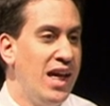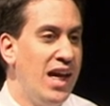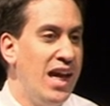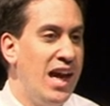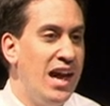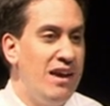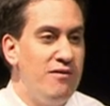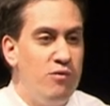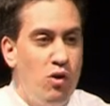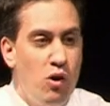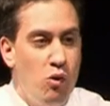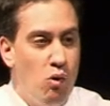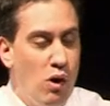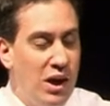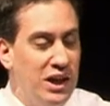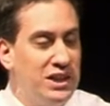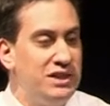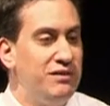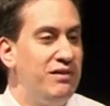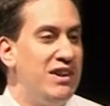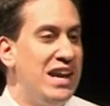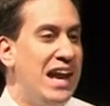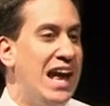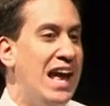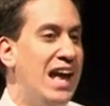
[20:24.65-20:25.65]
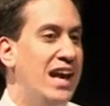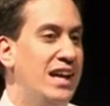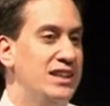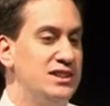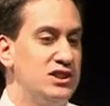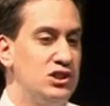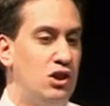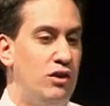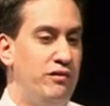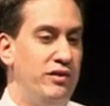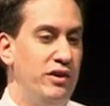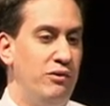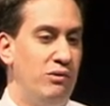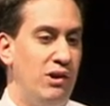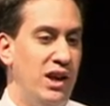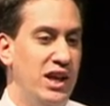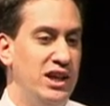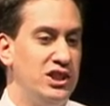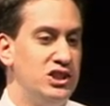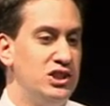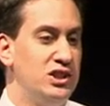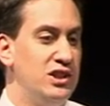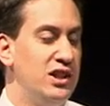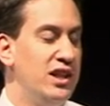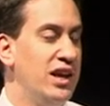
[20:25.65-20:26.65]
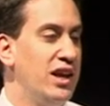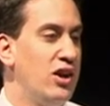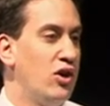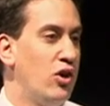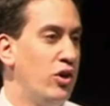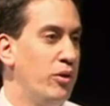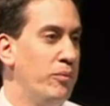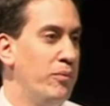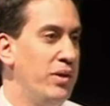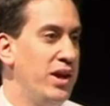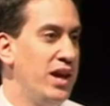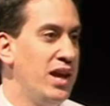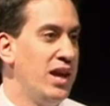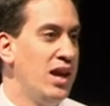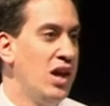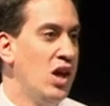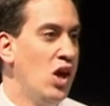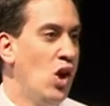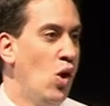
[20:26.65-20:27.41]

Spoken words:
if we're relatively hands-off in relation to the economy,